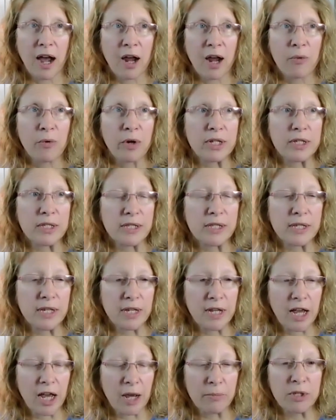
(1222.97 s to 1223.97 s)
I
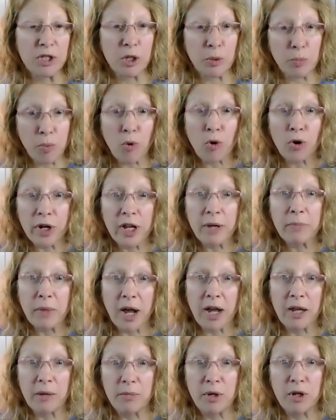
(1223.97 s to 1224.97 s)
was supporting
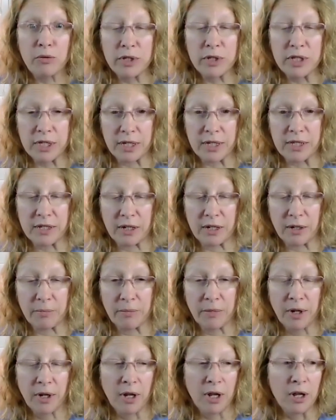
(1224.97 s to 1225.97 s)
my immune
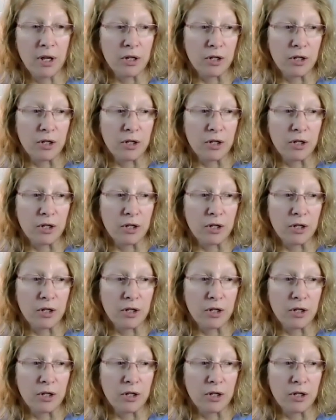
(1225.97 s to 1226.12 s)
system.